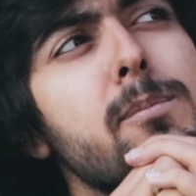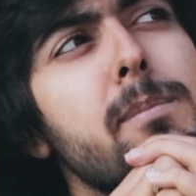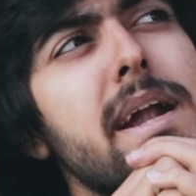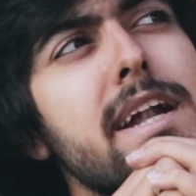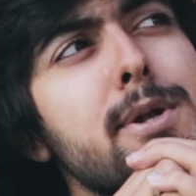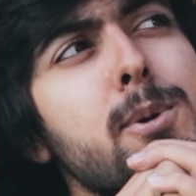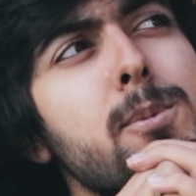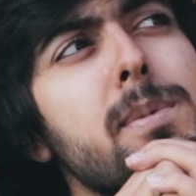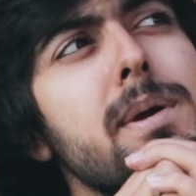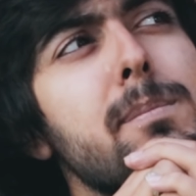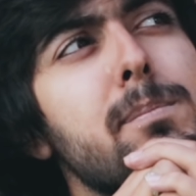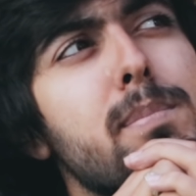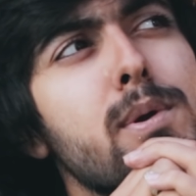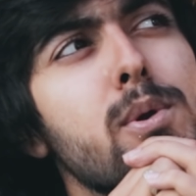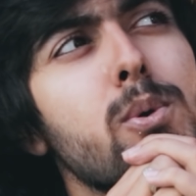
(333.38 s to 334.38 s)
are meant to be
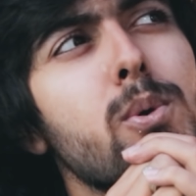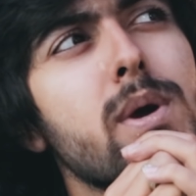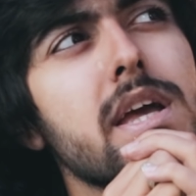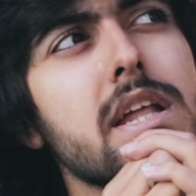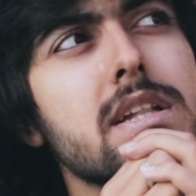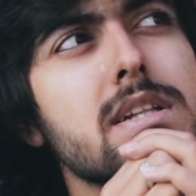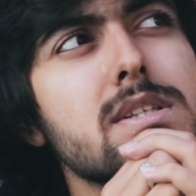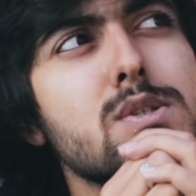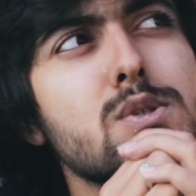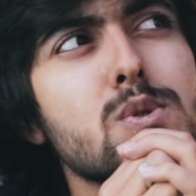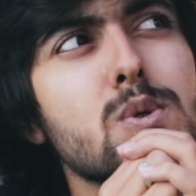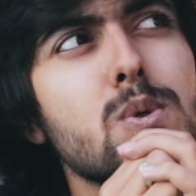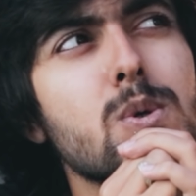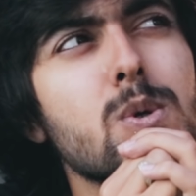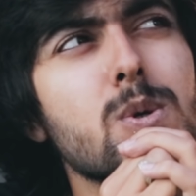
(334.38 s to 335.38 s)
broken.
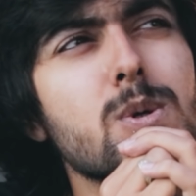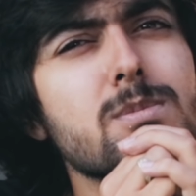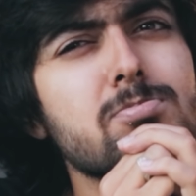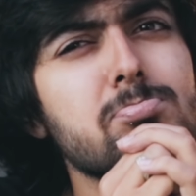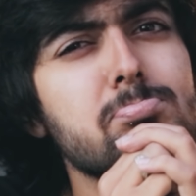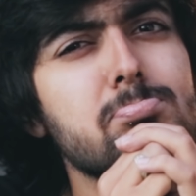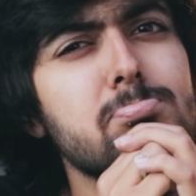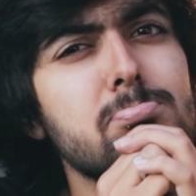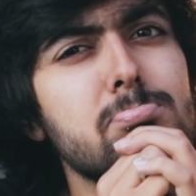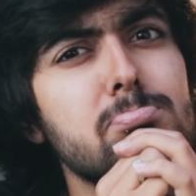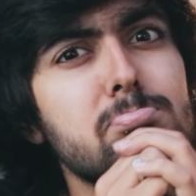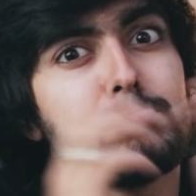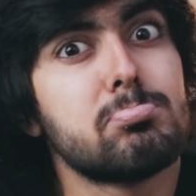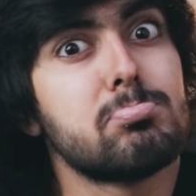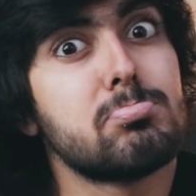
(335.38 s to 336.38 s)
So
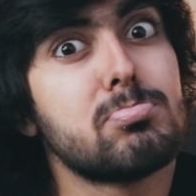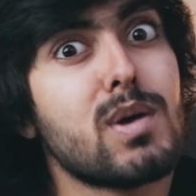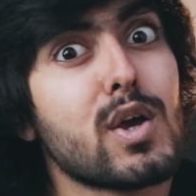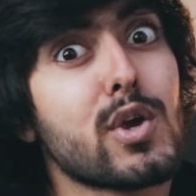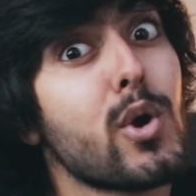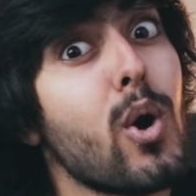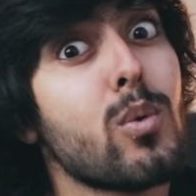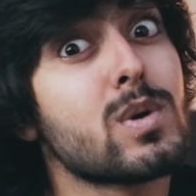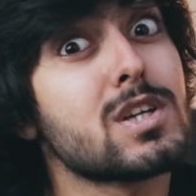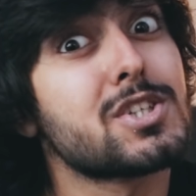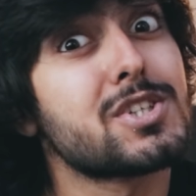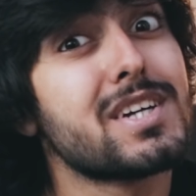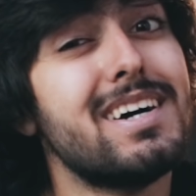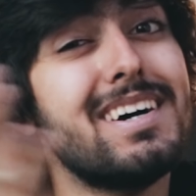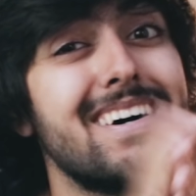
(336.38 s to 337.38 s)
your
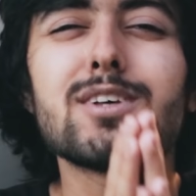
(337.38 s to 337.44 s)
wish.